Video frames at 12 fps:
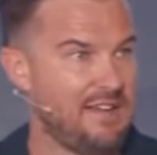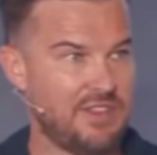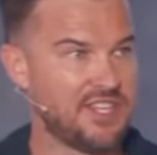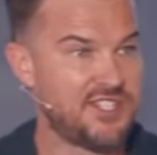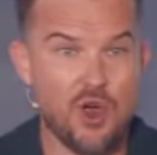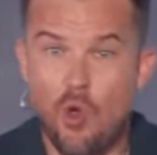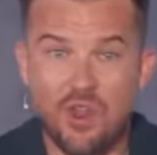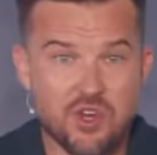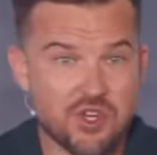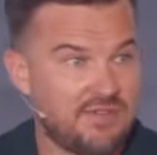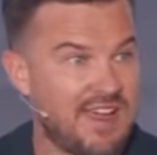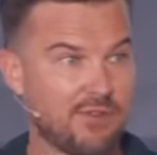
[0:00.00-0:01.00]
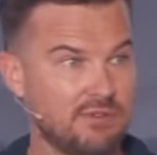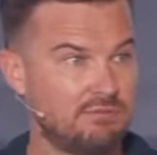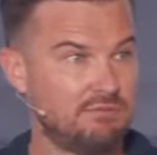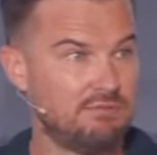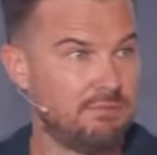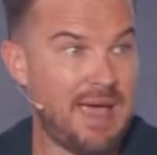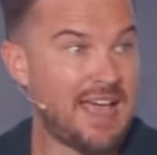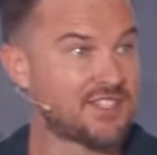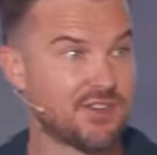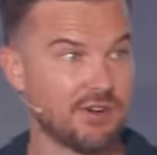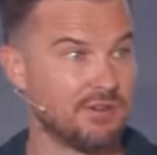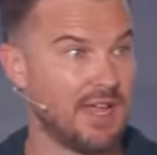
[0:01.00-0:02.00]
this is the only church I've ever
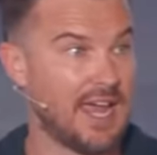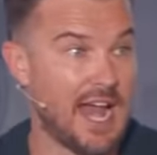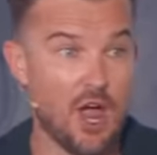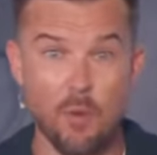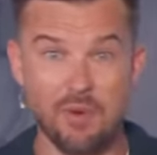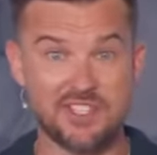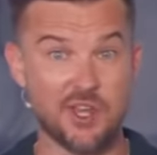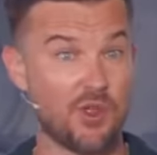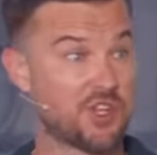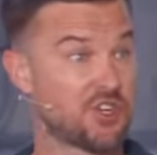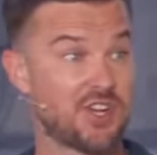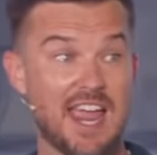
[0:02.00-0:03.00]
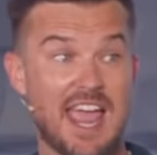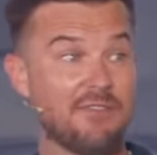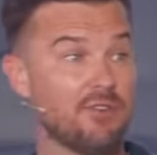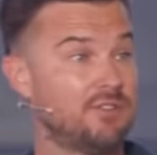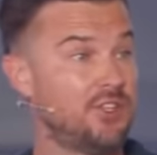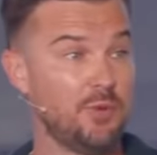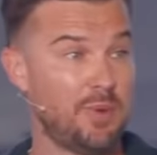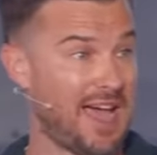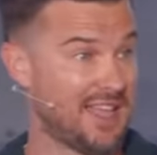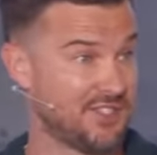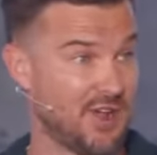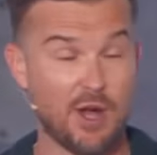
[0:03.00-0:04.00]
pastored, and I hope it's the only church I ever do pastor.